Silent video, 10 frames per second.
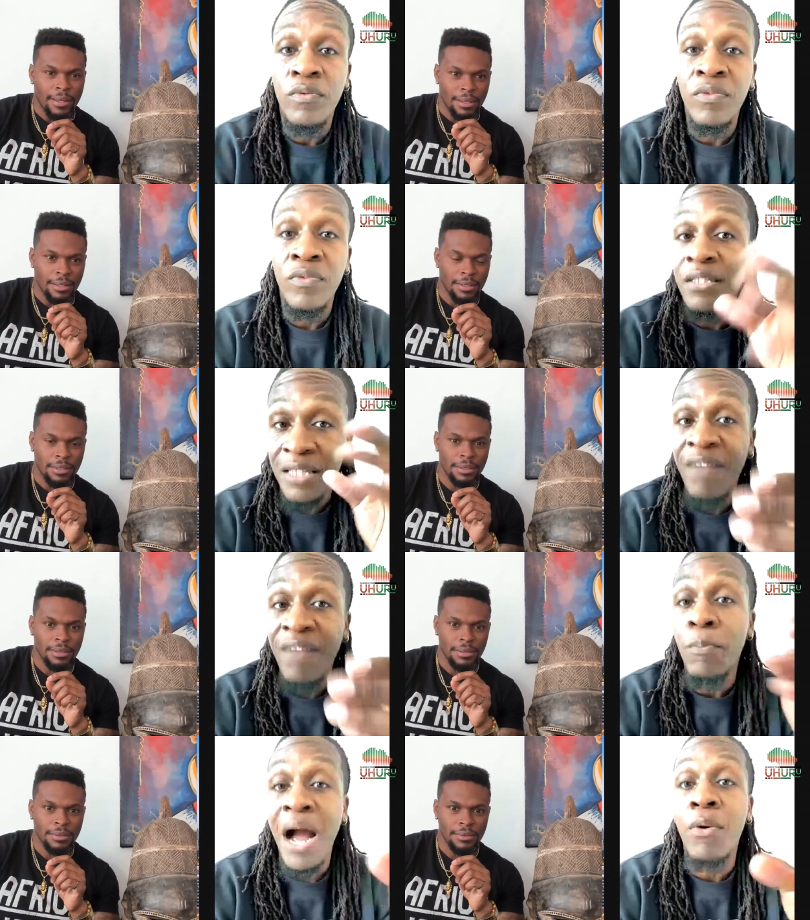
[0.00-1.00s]
Speaker 1: They just have
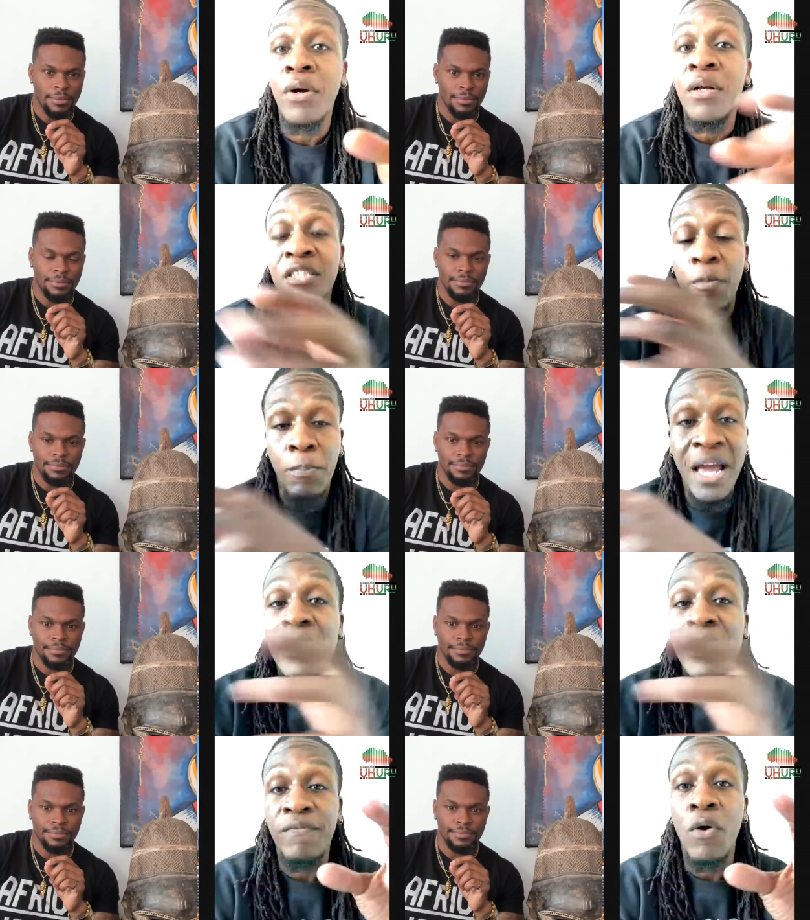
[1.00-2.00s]
power to pay
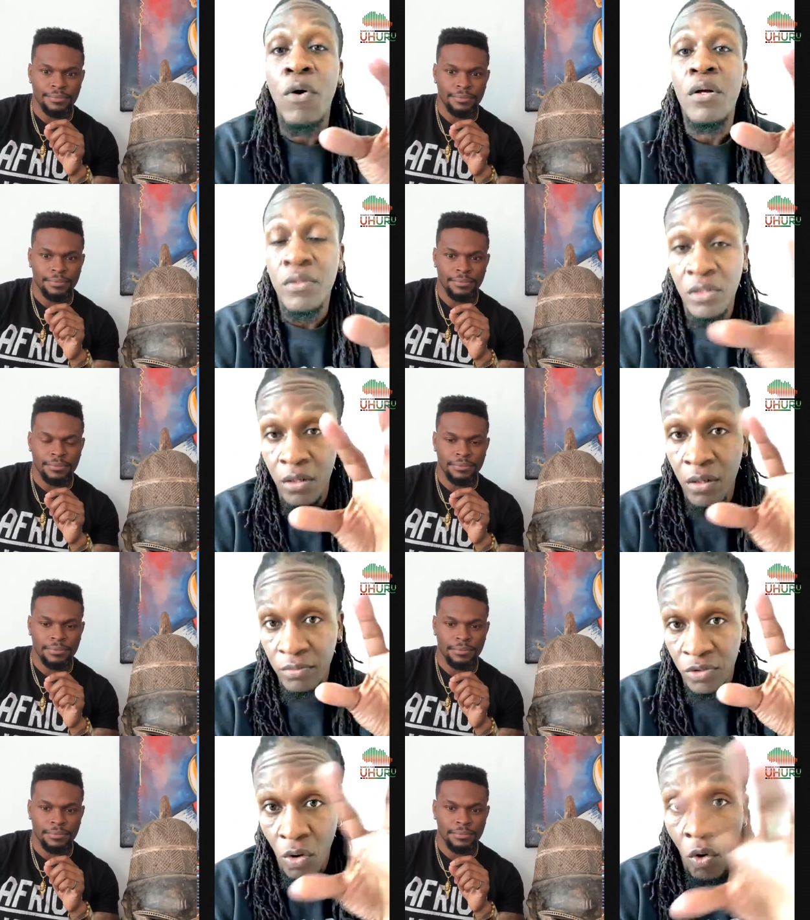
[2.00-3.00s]
other folk to
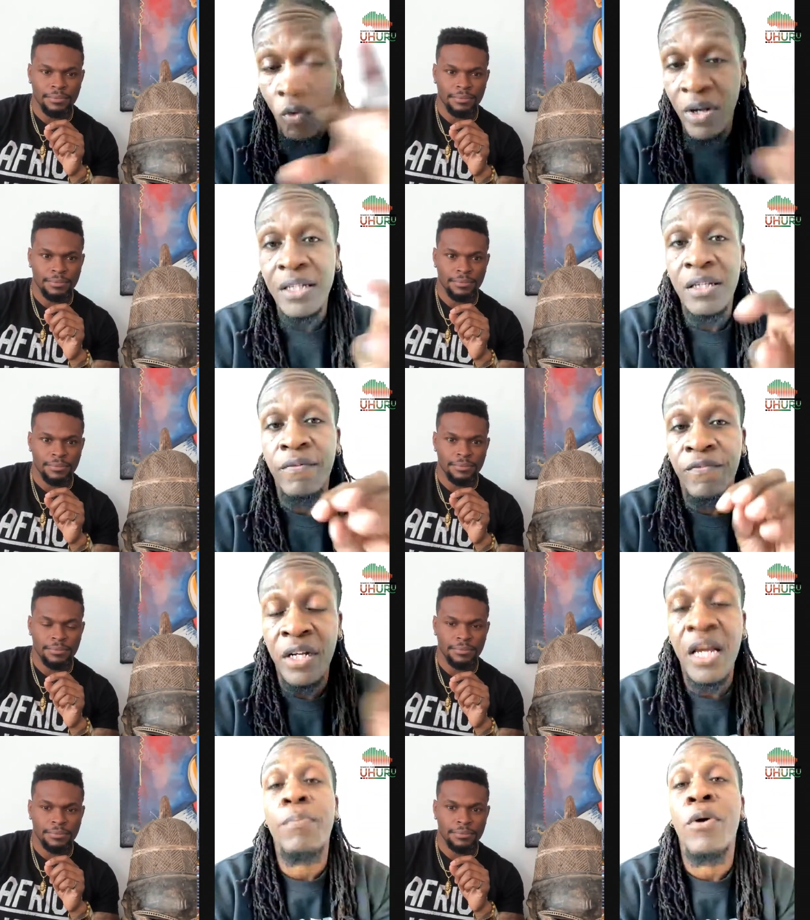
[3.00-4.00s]
to orient it for
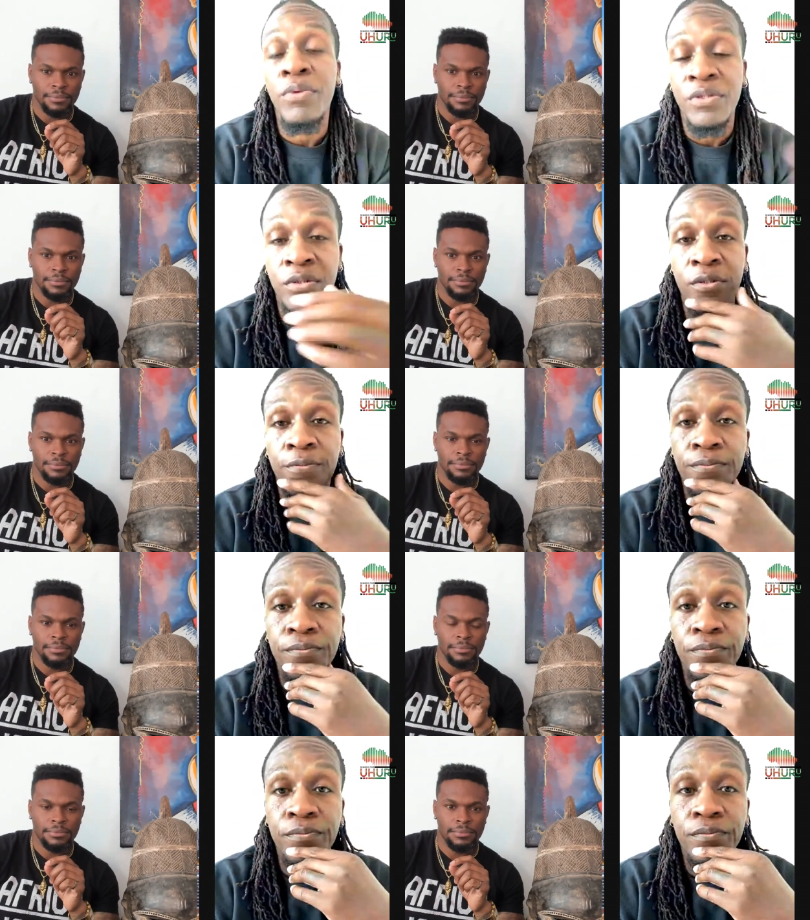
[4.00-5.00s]
their purposes.
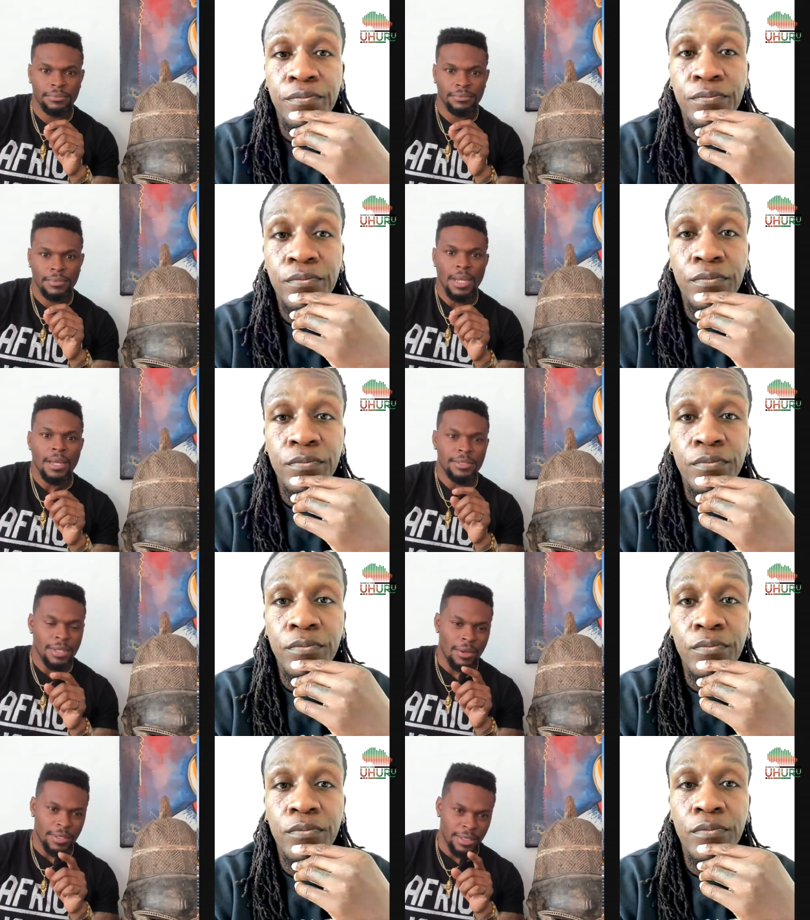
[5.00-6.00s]

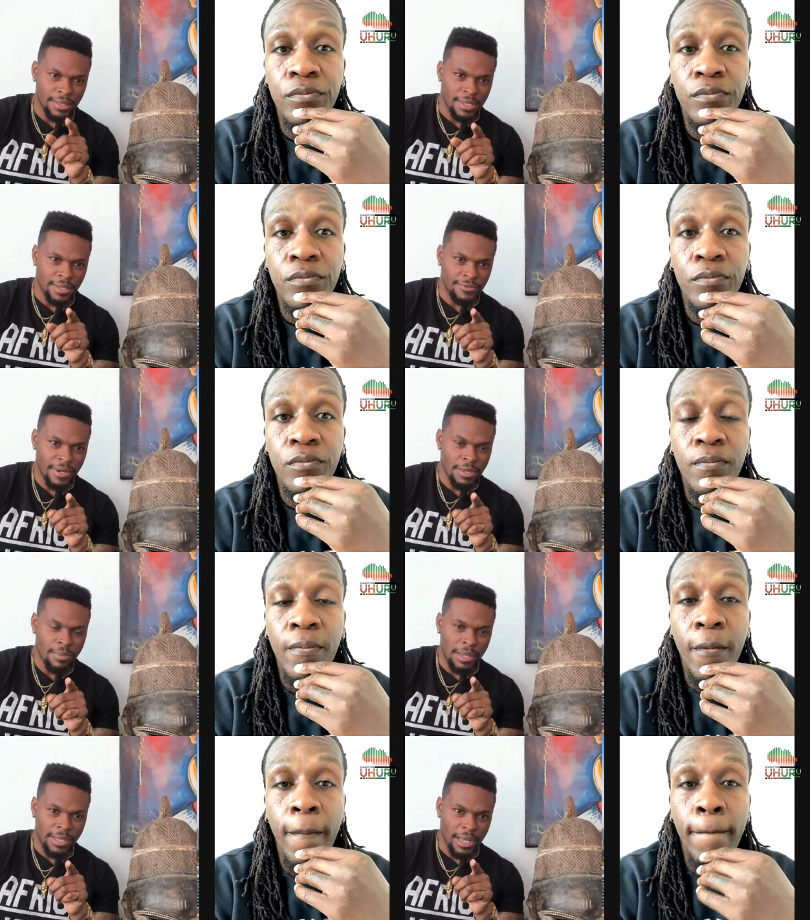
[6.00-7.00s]
Speaker 2: So it, it, it's funny
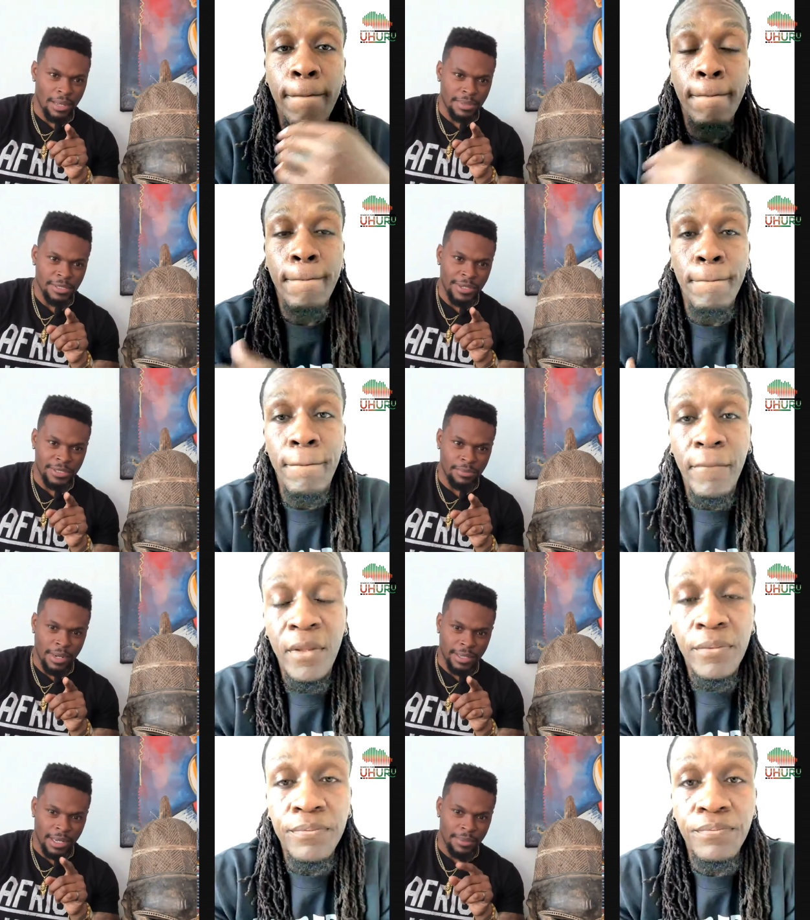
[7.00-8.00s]
you brought that up. It's interesting you
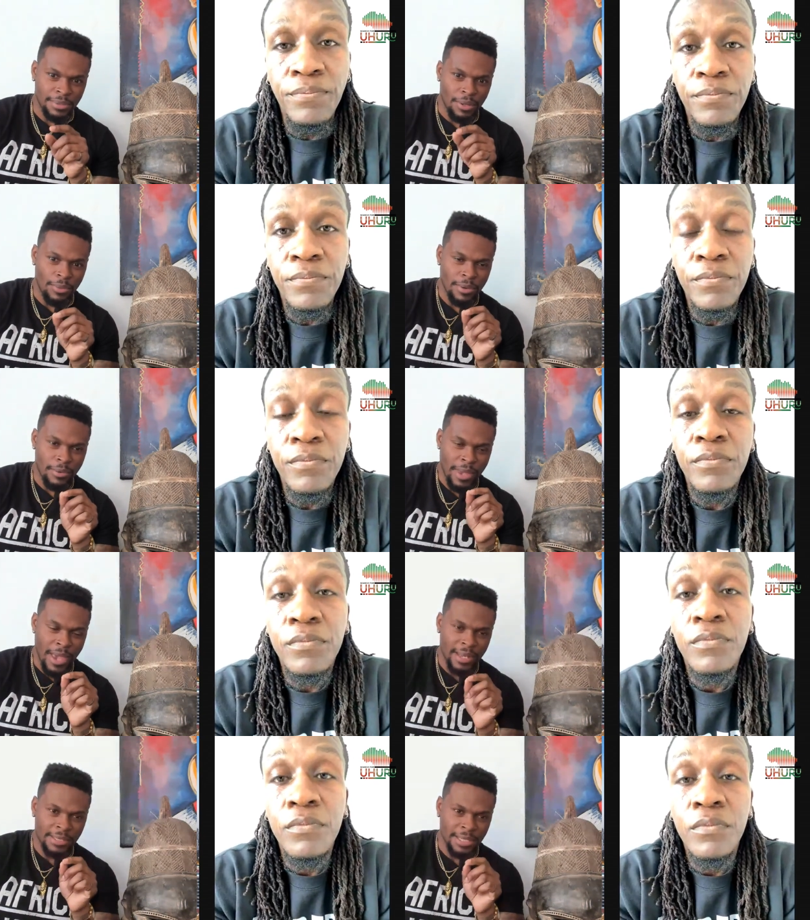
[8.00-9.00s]
brought that up. So we
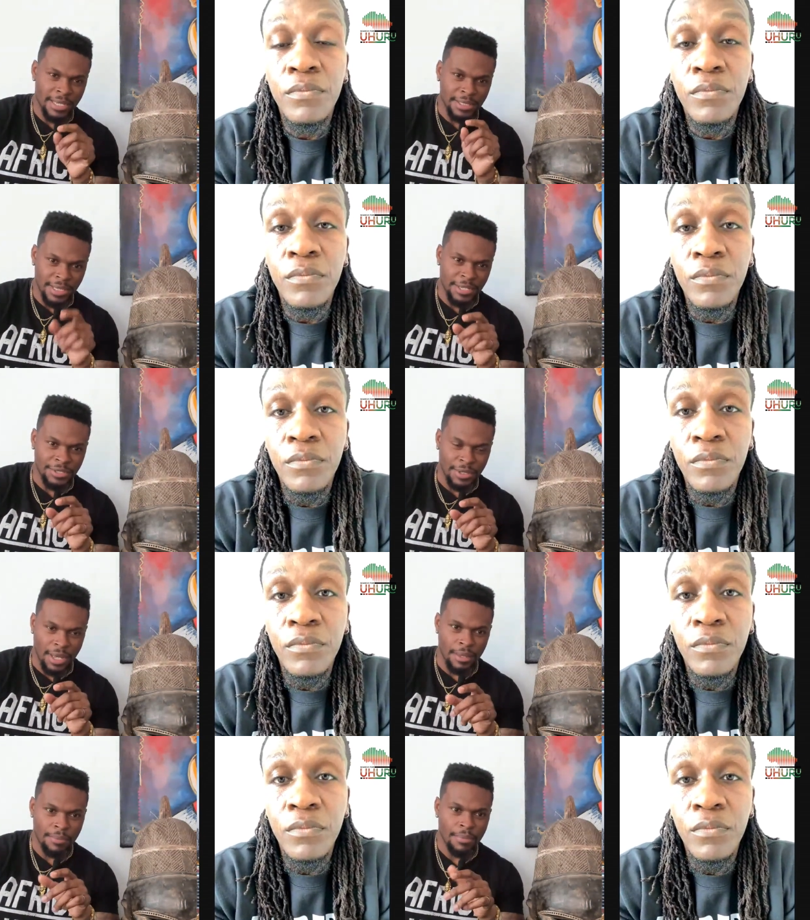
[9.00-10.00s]
we had a discussion
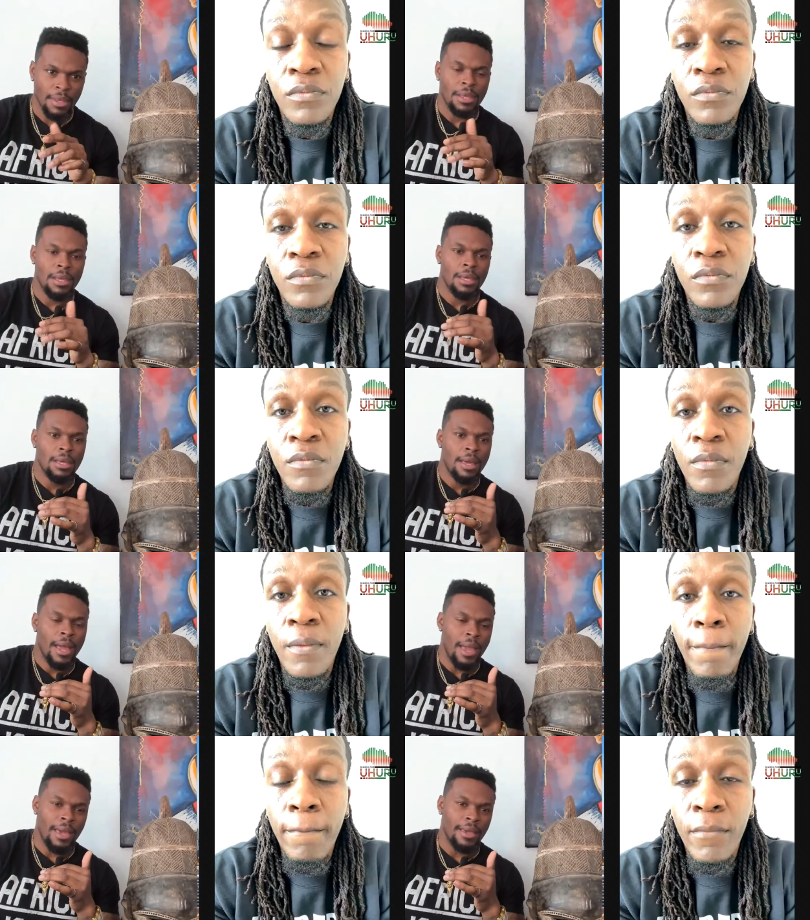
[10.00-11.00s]
yesterday,
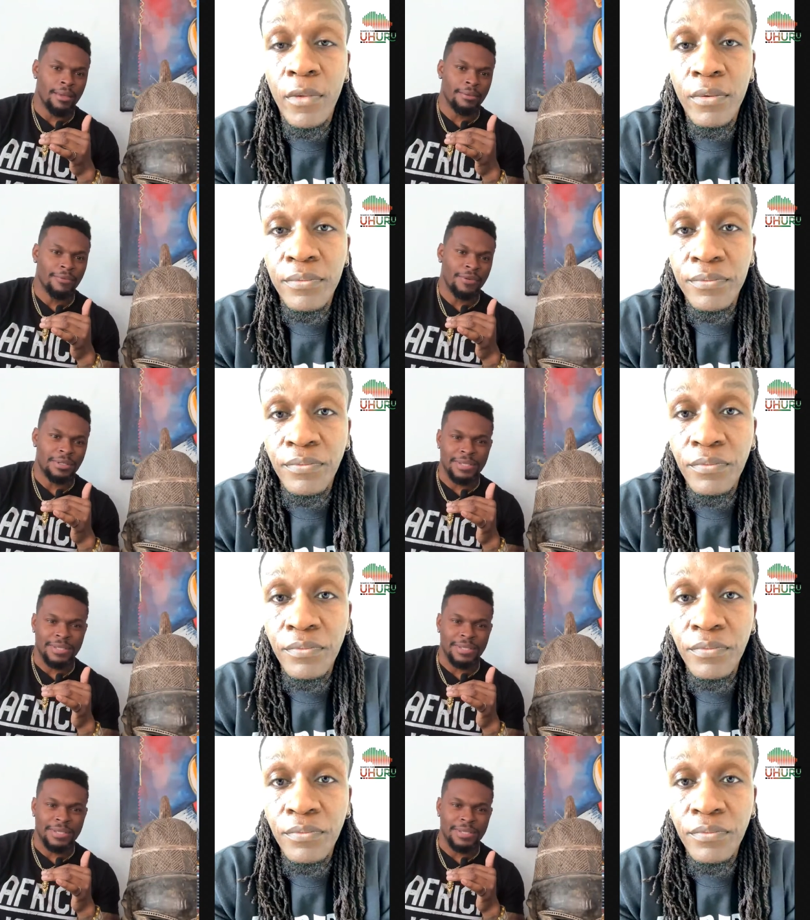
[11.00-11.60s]
and for